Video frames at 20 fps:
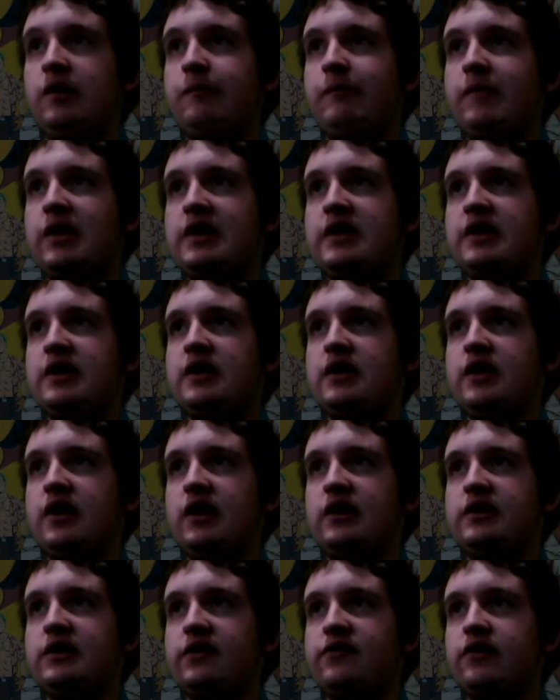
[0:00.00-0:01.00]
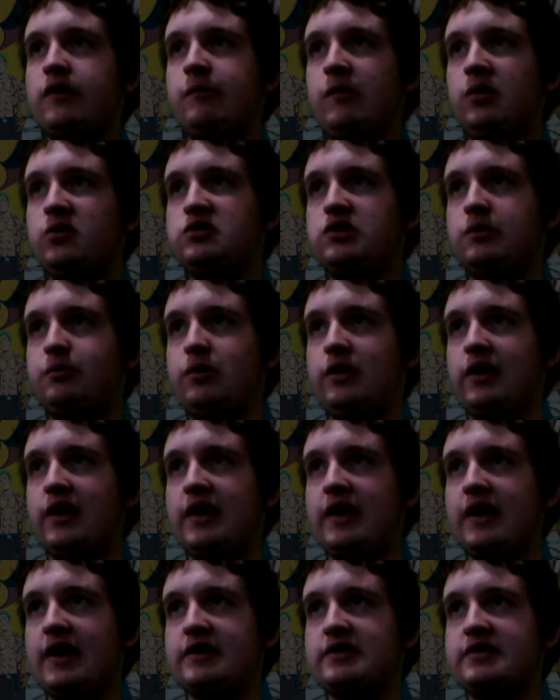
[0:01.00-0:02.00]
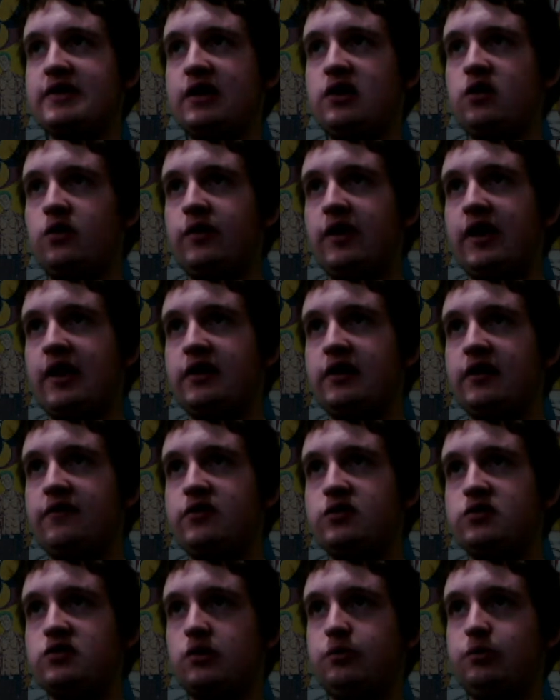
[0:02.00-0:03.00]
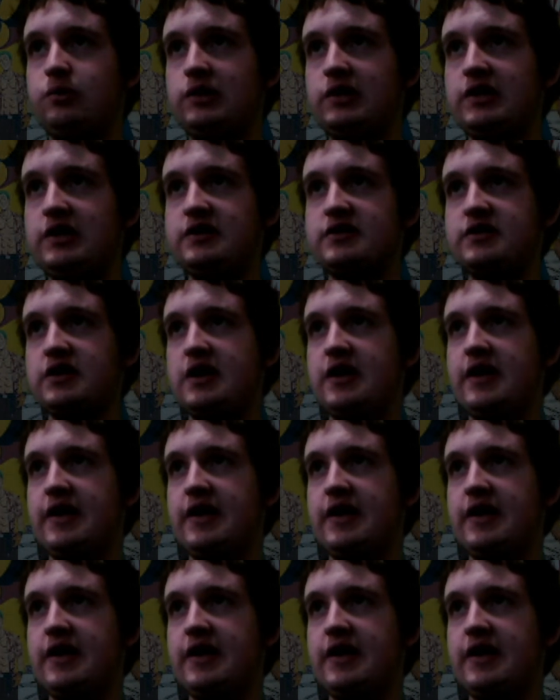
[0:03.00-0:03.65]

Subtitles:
many different modes to play and cycle around if you so please.